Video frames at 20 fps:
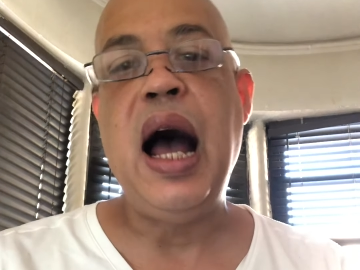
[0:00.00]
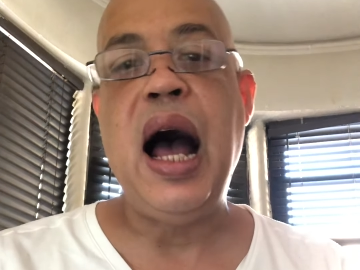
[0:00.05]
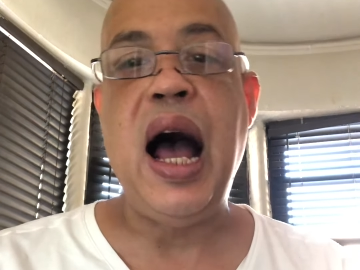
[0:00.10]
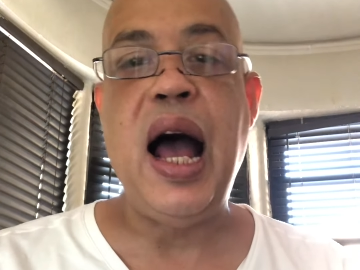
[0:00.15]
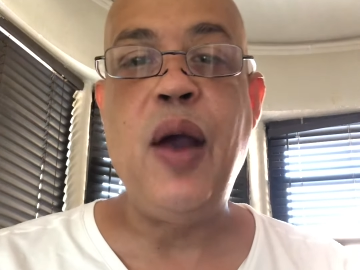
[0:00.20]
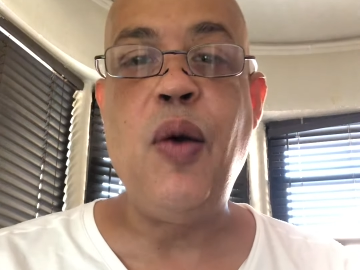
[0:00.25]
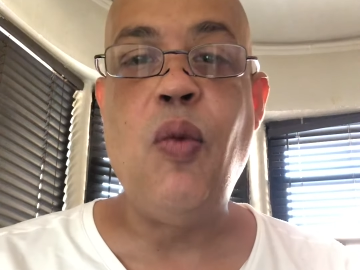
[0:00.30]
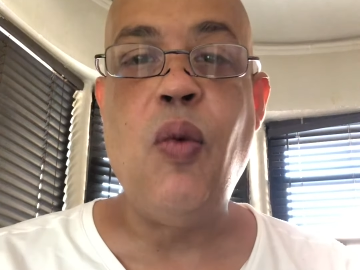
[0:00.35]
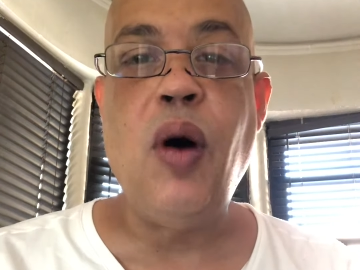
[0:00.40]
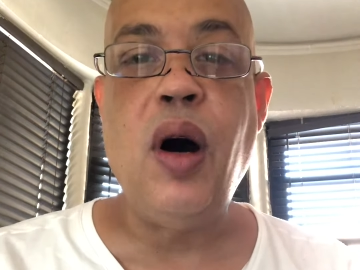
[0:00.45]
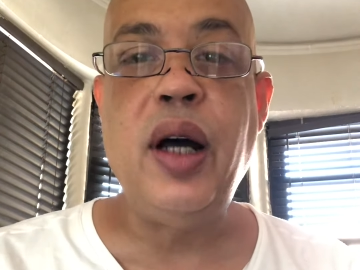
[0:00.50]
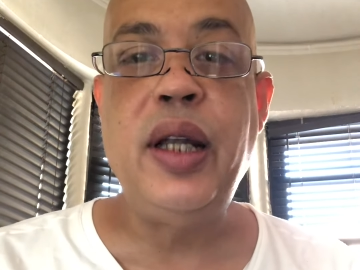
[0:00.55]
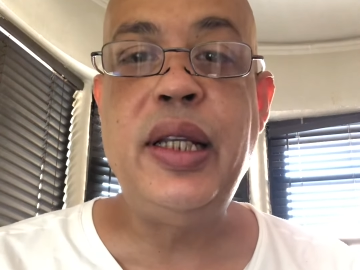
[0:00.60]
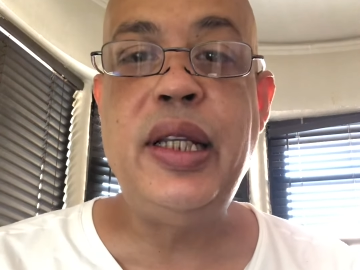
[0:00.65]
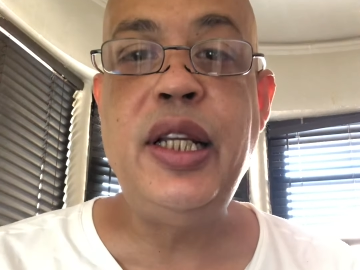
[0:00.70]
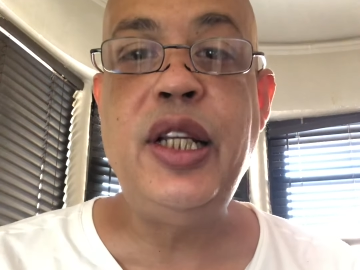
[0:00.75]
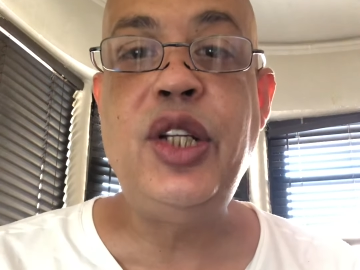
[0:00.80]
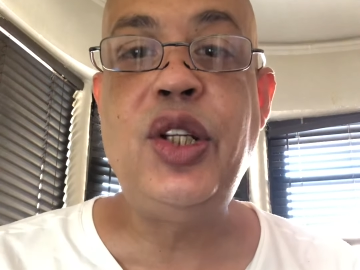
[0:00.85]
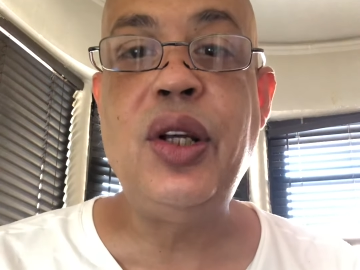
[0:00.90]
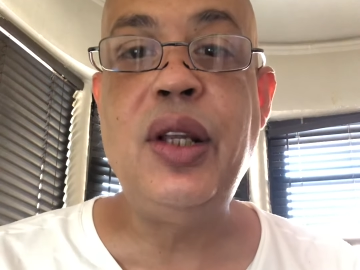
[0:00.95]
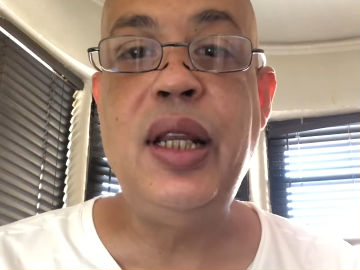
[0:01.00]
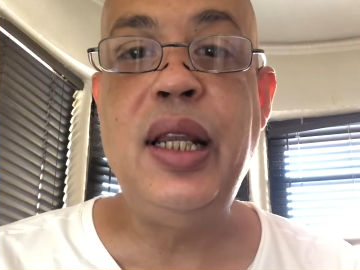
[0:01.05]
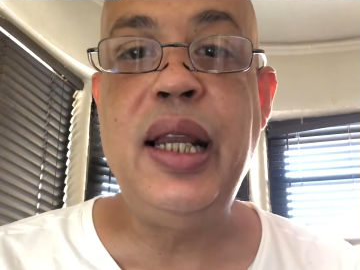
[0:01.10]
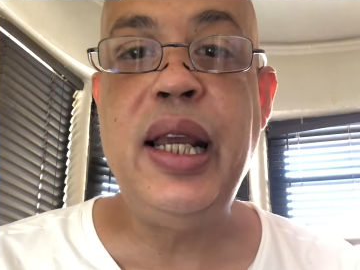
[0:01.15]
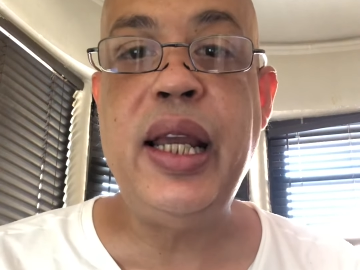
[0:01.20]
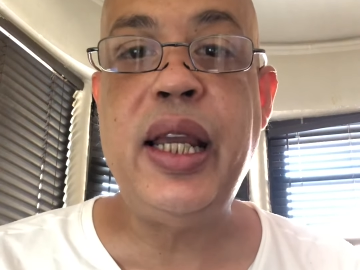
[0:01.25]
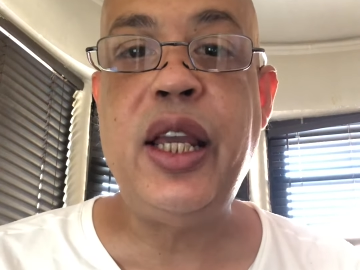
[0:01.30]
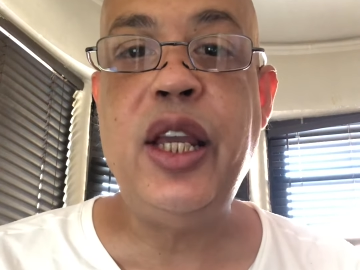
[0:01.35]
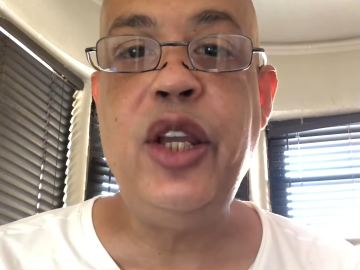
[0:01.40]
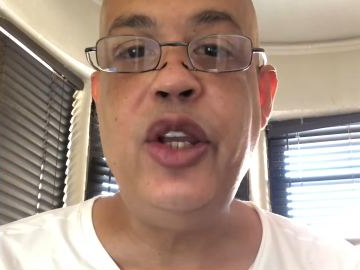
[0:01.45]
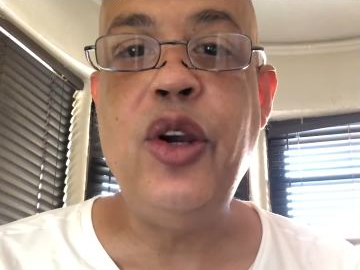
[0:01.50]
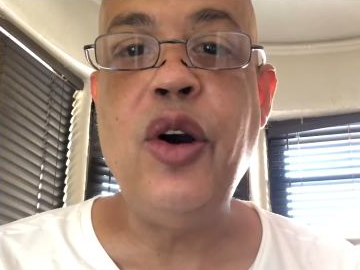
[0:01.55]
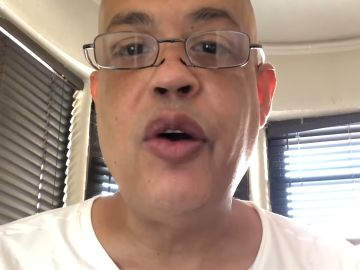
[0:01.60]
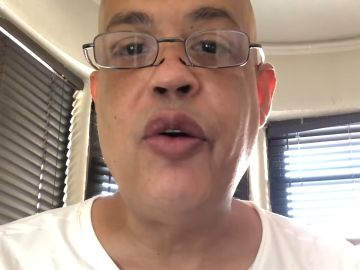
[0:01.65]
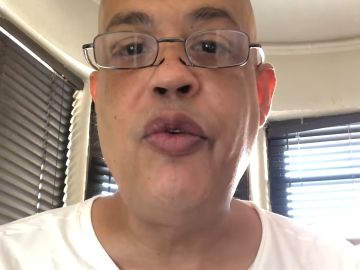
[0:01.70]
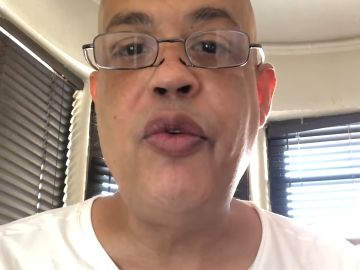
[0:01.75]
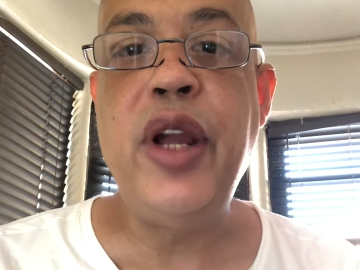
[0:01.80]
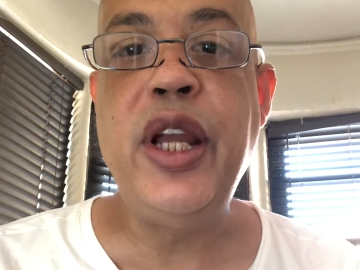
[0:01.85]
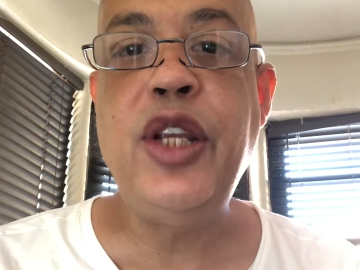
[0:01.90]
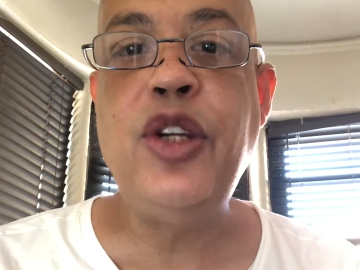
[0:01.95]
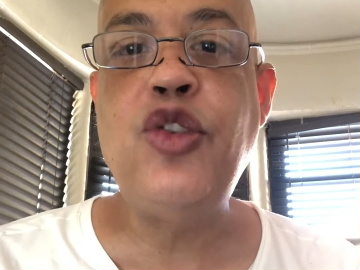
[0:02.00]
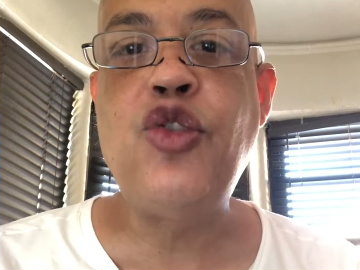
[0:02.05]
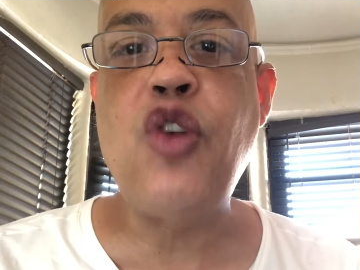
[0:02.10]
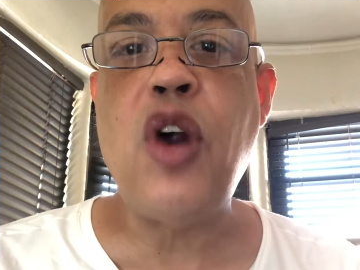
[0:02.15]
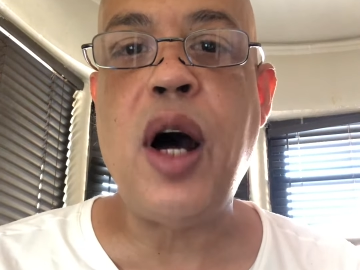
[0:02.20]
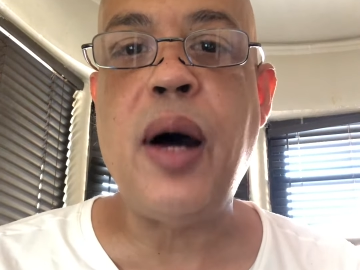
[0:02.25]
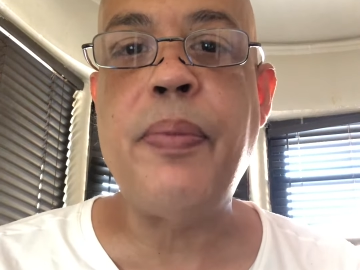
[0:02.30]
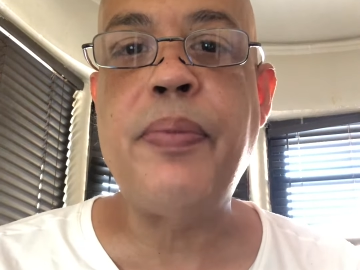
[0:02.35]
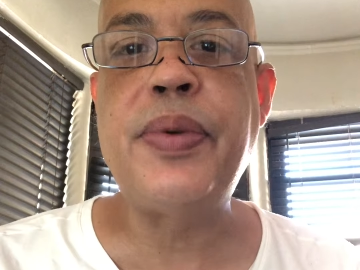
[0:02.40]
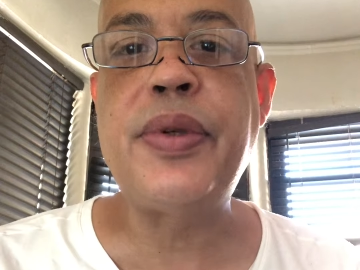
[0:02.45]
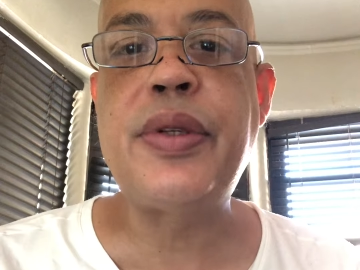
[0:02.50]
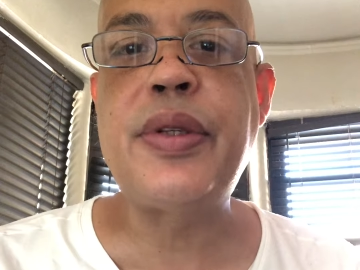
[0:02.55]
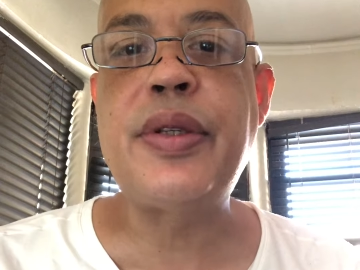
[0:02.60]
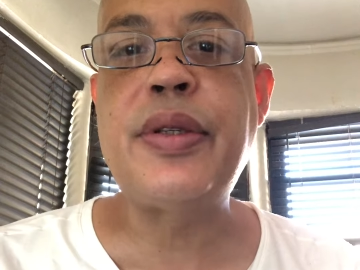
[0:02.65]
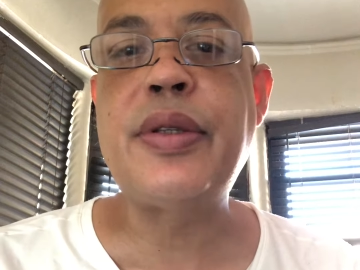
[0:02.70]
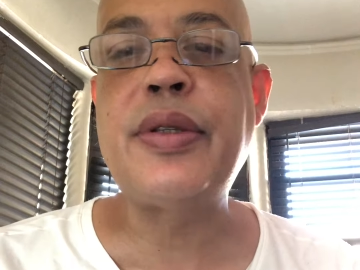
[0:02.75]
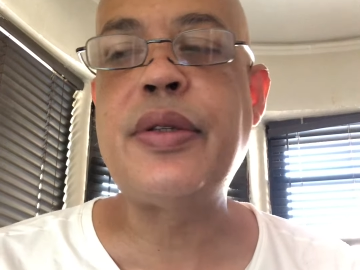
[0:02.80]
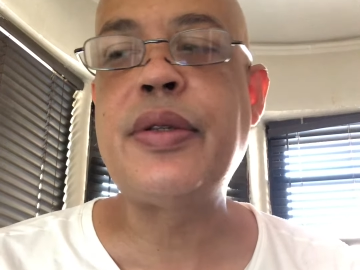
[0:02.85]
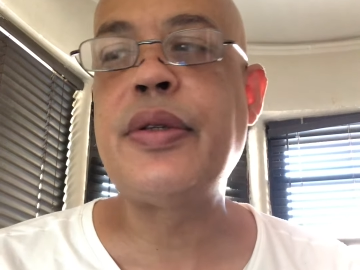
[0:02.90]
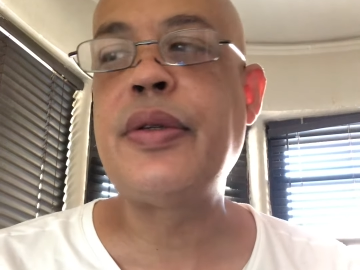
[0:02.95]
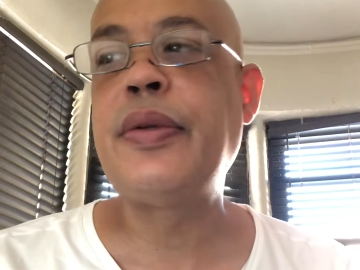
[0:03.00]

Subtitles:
I wanted to lick your raindrops.